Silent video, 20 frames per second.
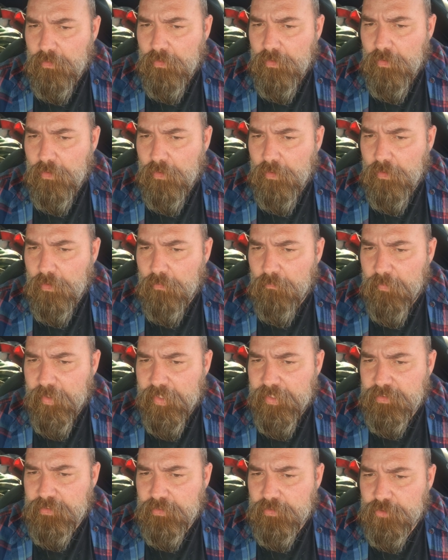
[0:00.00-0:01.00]
are
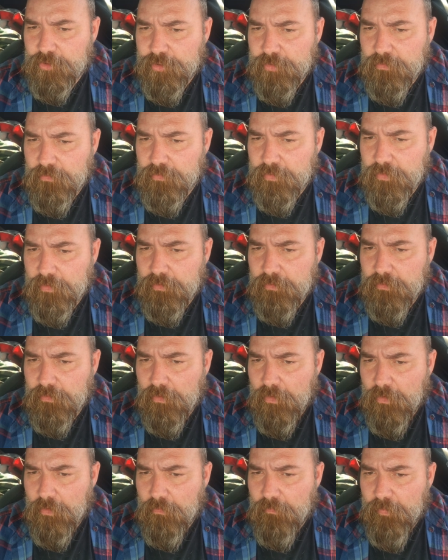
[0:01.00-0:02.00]
raising children
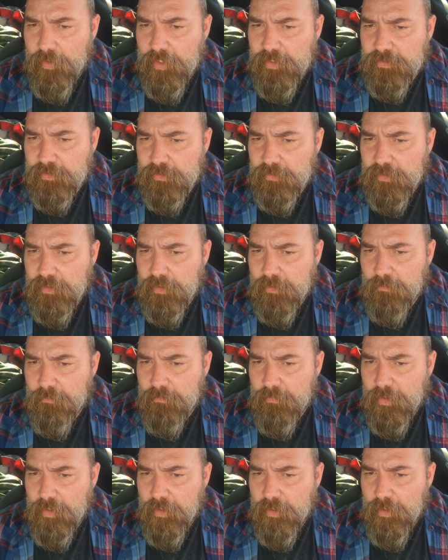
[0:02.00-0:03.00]
are raising
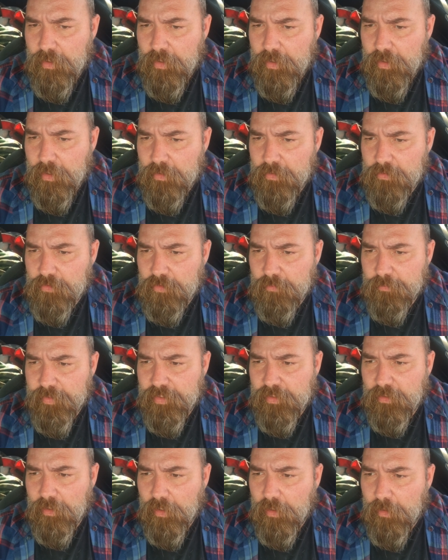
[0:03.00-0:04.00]
them to
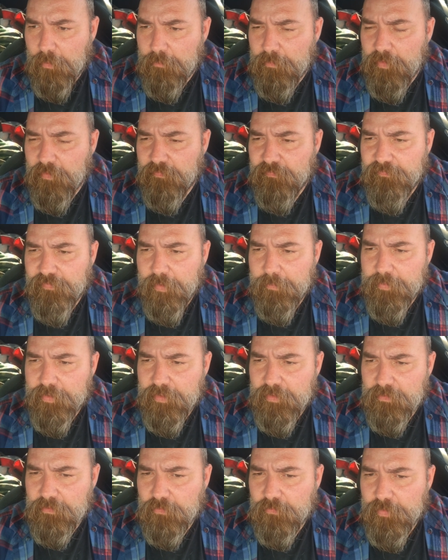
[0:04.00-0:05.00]
become
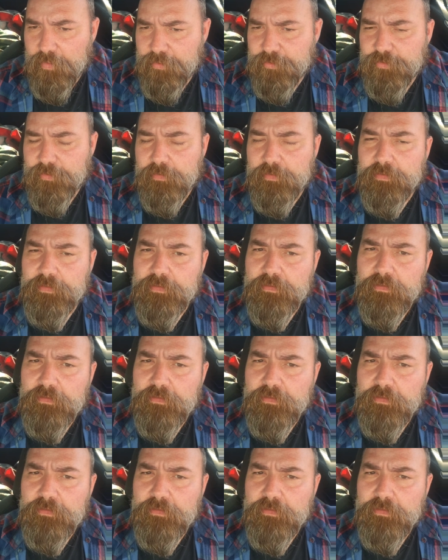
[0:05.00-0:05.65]
effeminate creatures.